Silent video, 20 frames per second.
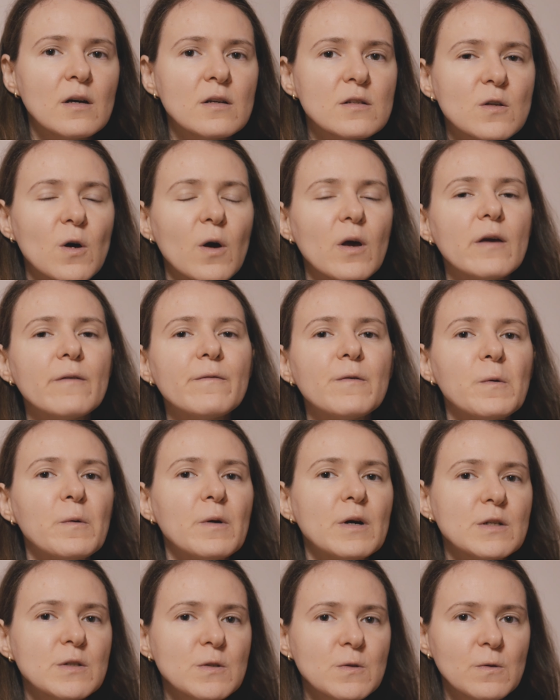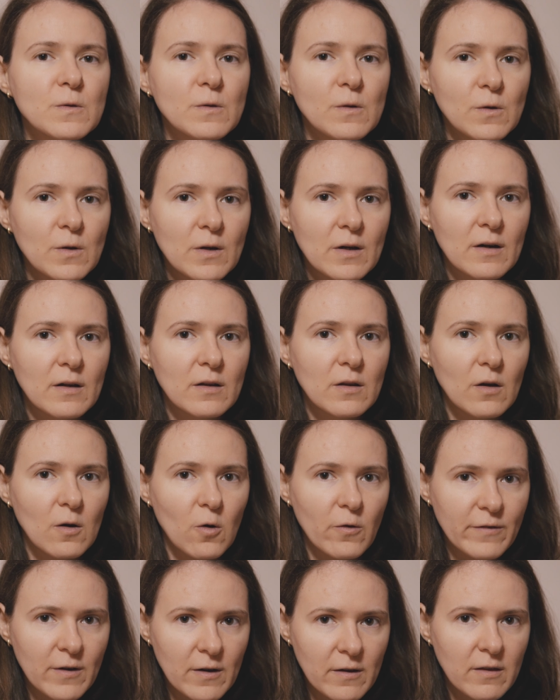So if you were to look at the
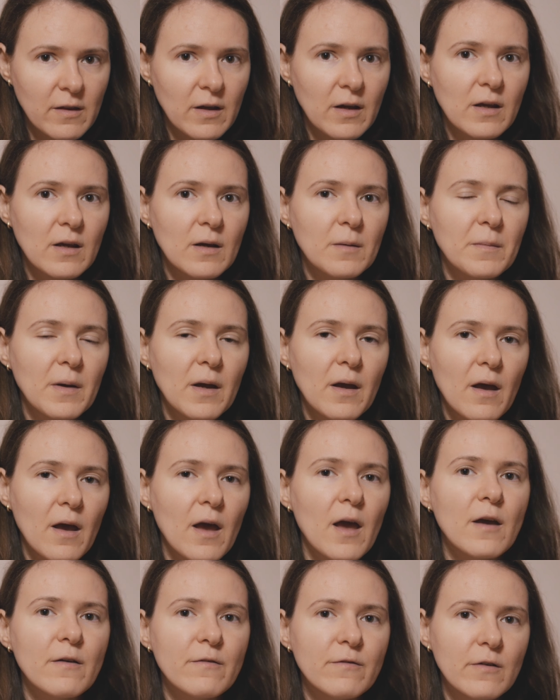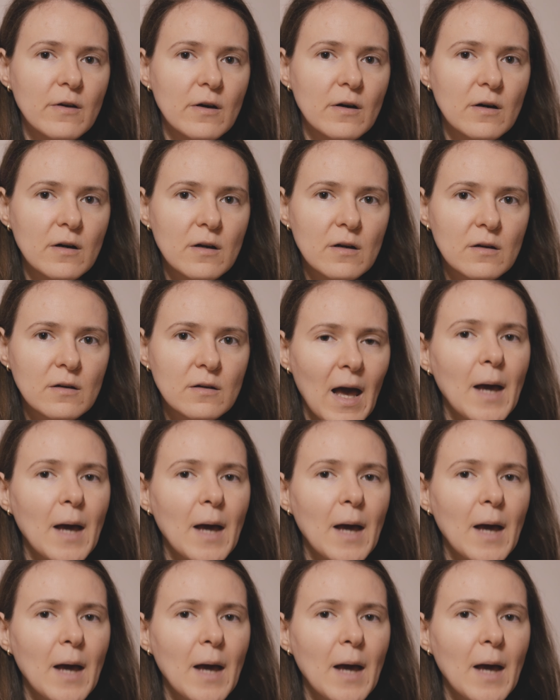overthinking behavior,